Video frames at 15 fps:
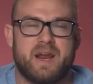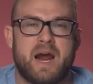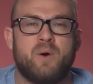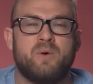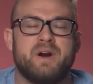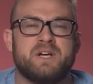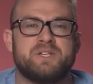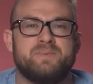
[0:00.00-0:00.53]

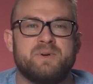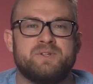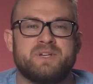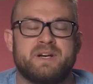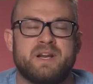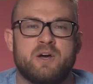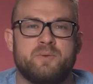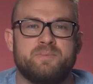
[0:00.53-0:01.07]
Our experts are
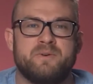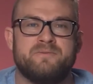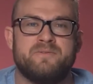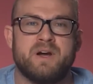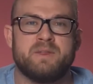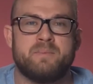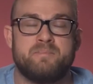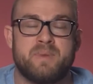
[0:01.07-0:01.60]
gonna help you
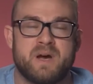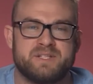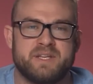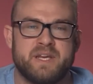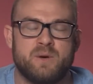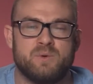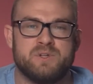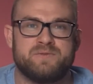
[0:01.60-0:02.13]
find the best
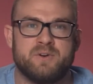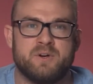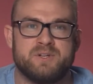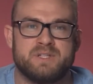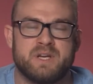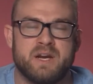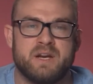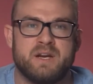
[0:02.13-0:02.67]
keywords for your
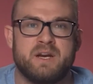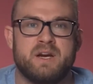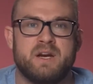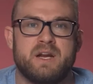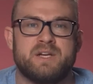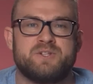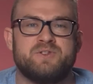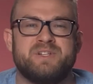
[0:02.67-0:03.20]
site
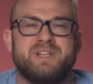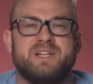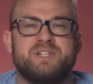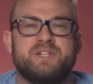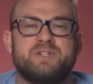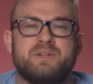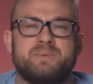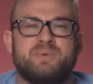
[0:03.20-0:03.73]
and
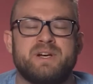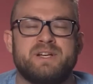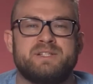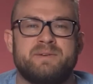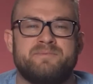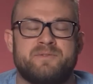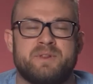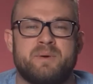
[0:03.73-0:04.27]
strategically place
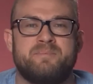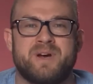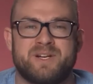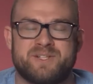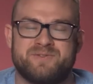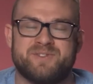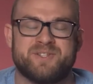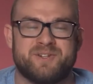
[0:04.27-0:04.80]
them for the
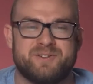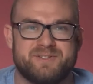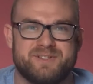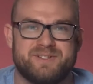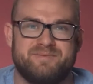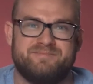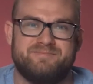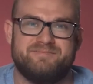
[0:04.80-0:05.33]
best
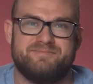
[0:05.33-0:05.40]
results.